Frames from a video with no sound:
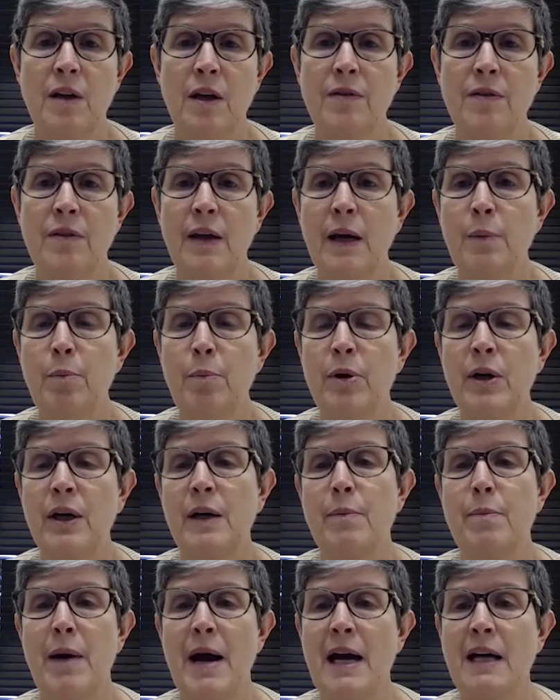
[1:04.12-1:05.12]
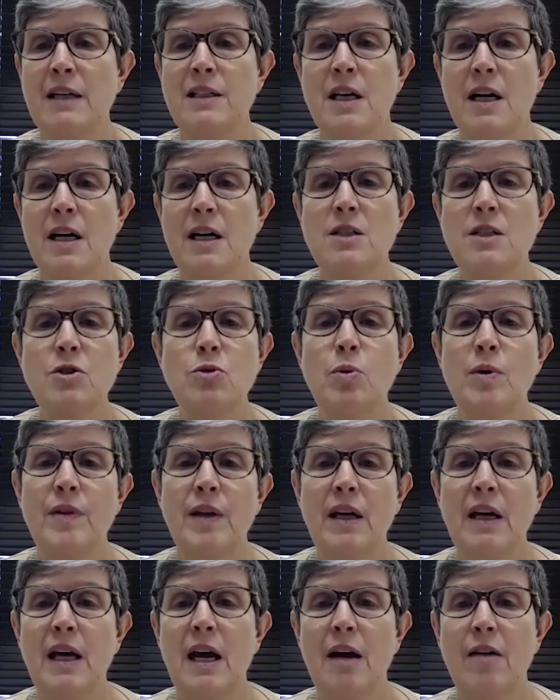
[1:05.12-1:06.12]
then they bring it back to us when they
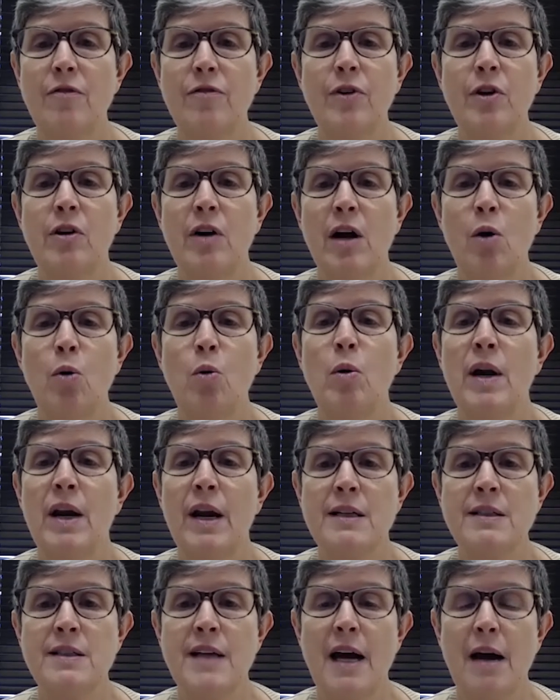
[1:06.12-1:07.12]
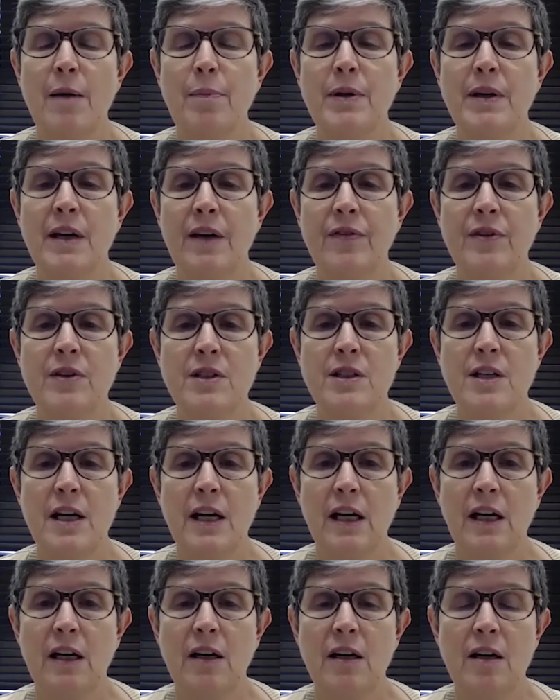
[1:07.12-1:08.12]
can't figure out what has happened at the
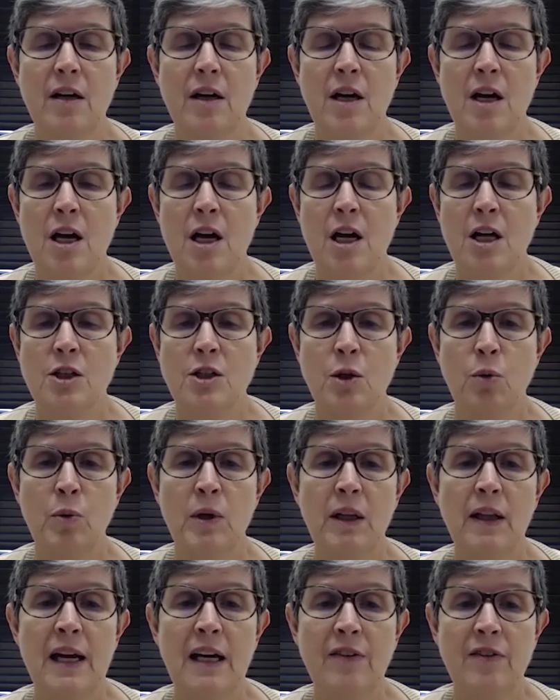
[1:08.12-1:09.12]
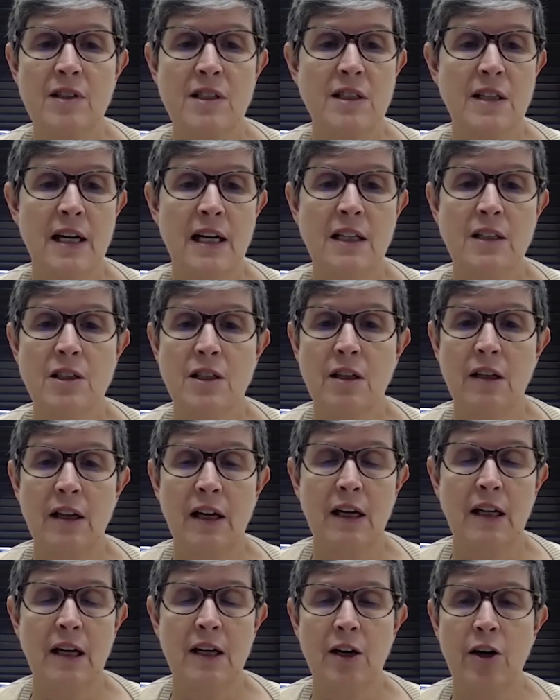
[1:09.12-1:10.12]
site. So we like the site to,
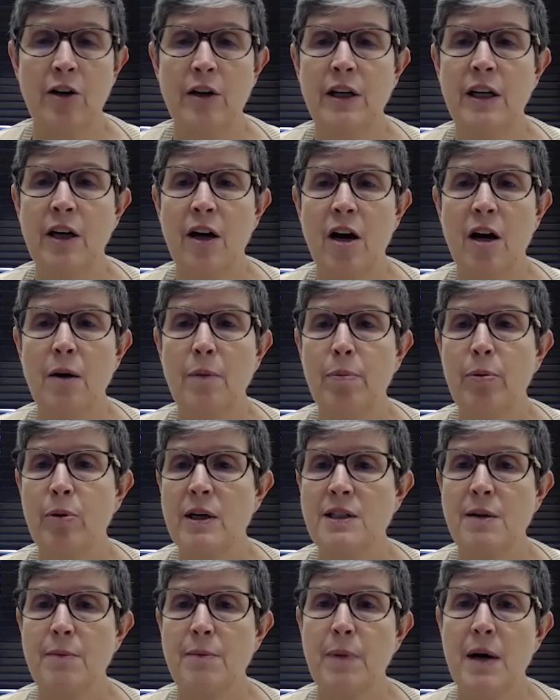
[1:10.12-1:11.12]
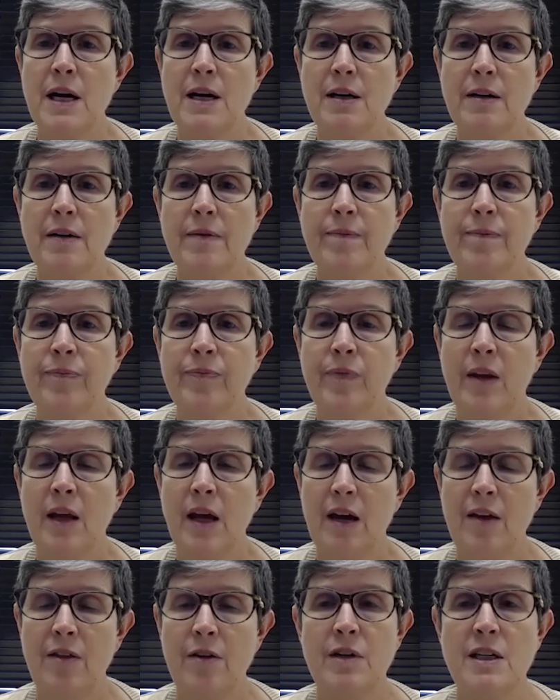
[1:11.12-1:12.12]
like in our ER, press a button,
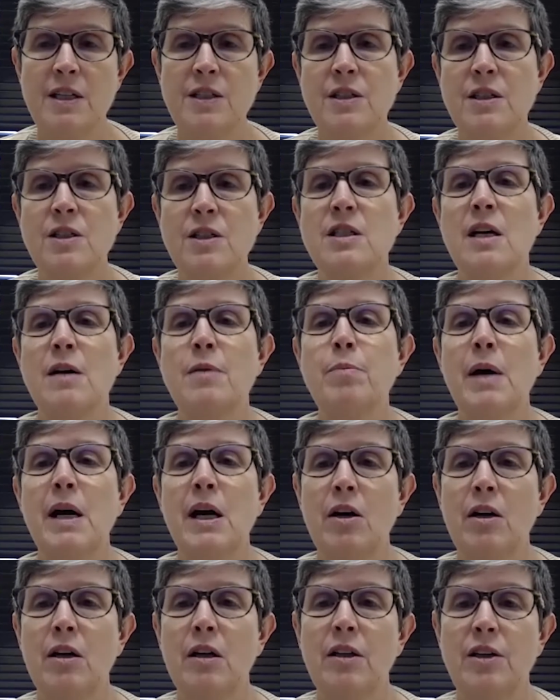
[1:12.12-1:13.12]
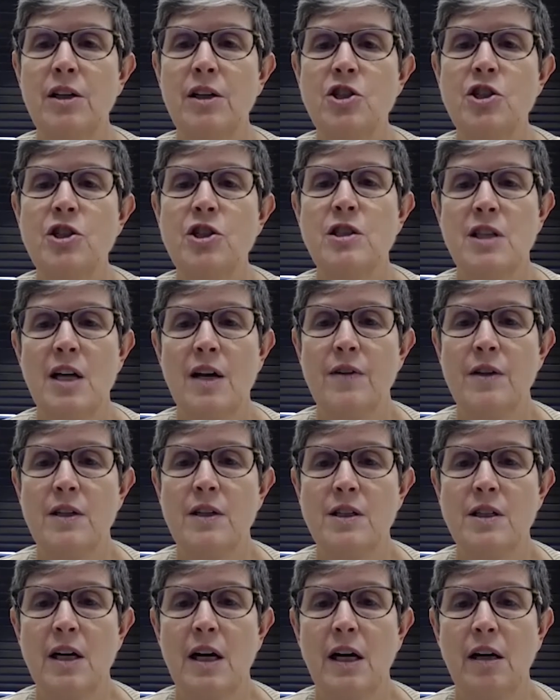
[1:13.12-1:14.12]
and the rest is done by our clinicians on this
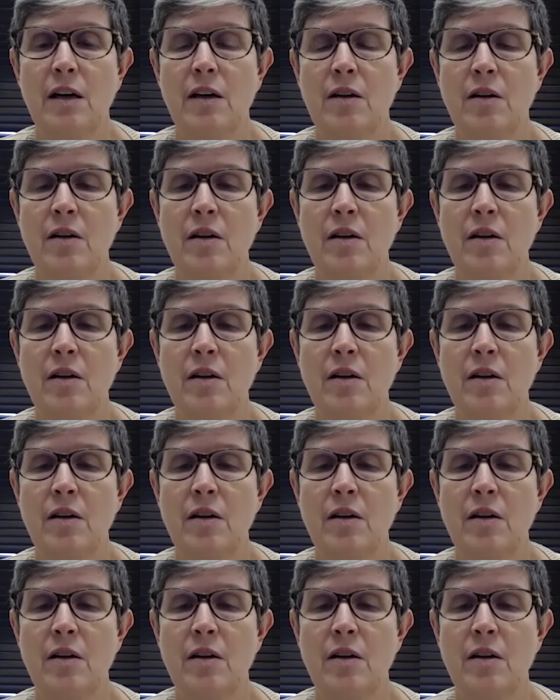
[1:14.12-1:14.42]
side.